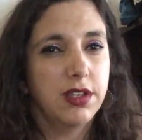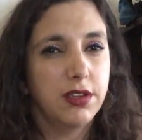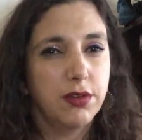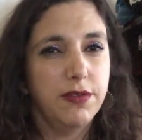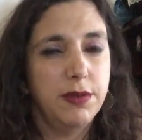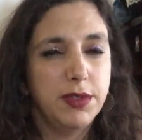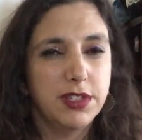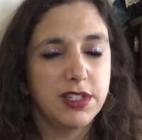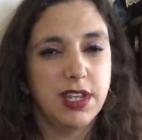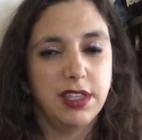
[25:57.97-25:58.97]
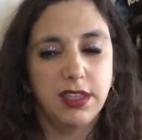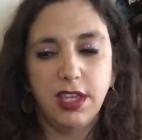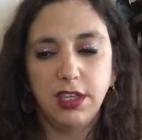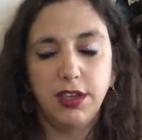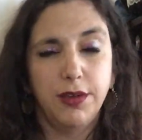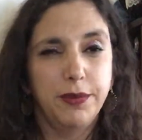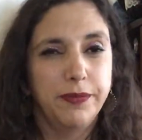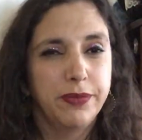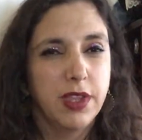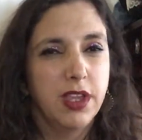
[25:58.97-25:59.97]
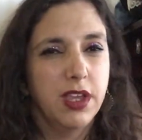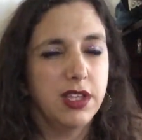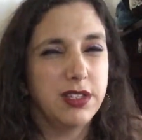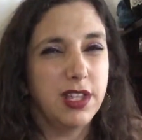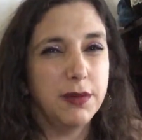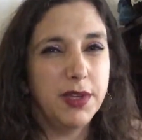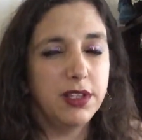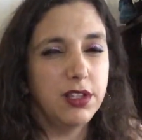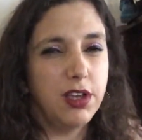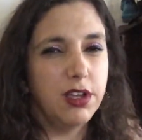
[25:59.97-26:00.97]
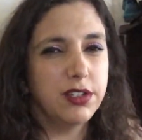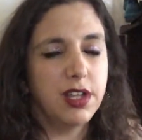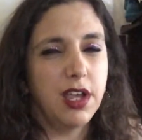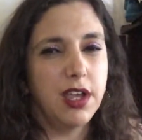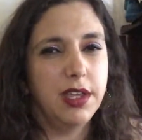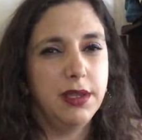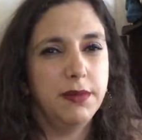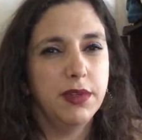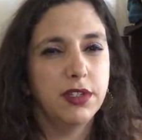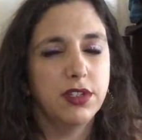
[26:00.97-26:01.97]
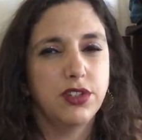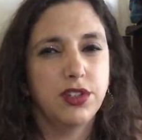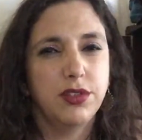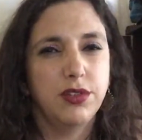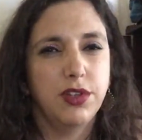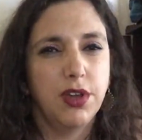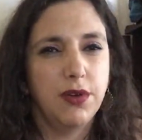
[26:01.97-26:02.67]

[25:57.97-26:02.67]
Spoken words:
groovy music today. Thank you. It's taken me a long time to know